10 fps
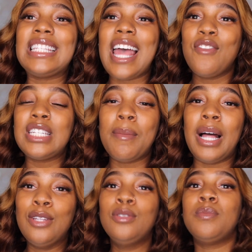Every time
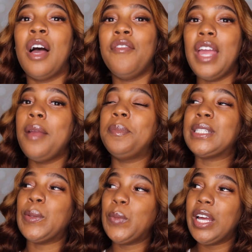I lose my vape
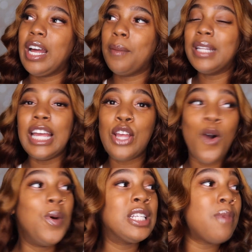somewhere, I'm like,
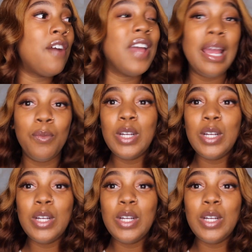yo, where's my vape?